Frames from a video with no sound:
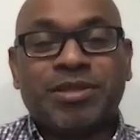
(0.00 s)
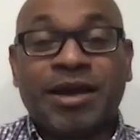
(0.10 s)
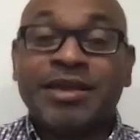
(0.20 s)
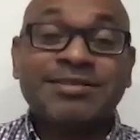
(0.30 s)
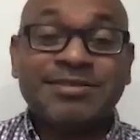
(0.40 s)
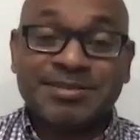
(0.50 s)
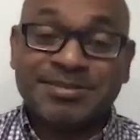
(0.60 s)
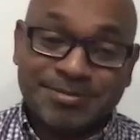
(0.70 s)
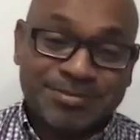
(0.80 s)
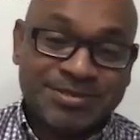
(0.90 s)
IS
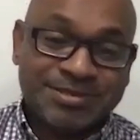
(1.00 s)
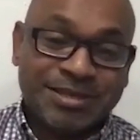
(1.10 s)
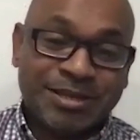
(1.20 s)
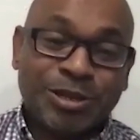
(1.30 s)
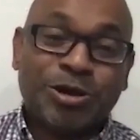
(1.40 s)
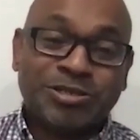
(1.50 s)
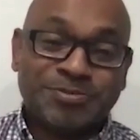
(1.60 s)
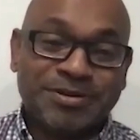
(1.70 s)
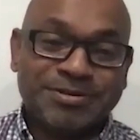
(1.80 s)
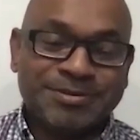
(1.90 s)
systems in the
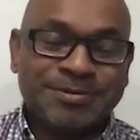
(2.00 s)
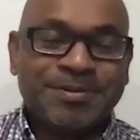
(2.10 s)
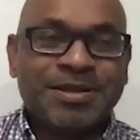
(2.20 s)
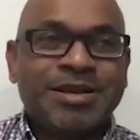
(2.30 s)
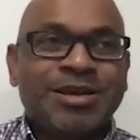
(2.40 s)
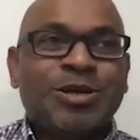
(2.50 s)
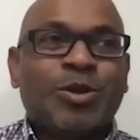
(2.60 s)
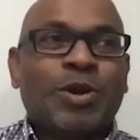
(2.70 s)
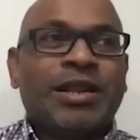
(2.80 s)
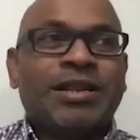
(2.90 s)
hospitals.
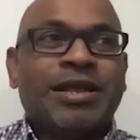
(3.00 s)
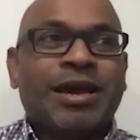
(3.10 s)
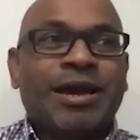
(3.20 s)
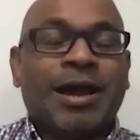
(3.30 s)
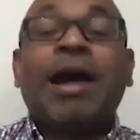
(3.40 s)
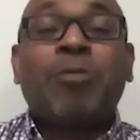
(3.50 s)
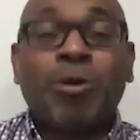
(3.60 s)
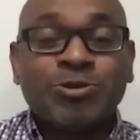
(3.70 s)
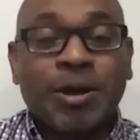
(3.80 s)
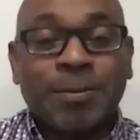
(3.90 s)
And I'm
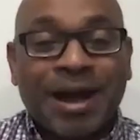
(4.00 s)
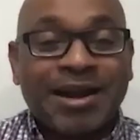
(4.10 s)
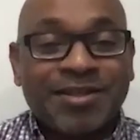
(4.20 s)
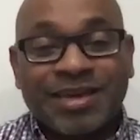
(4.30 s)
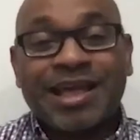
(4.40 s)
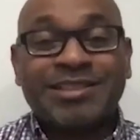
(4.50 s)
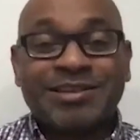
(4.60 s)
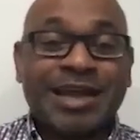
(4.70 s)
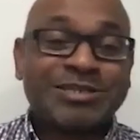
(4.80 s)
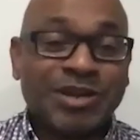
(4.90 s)
also a part of the
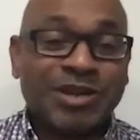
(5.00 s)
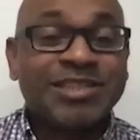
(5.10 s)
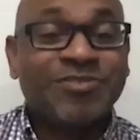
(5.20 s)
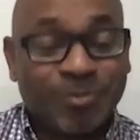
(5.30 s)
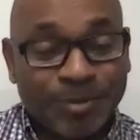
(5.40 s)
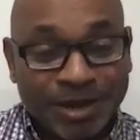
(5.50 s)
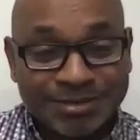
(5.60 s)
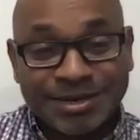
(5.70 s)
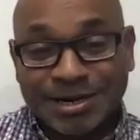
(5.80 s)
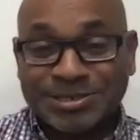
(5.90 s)
National Health
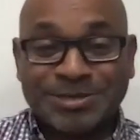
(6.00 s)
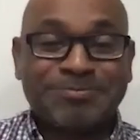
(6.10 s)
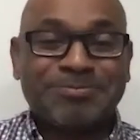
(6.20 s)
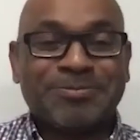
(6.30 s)
Informatics Leadership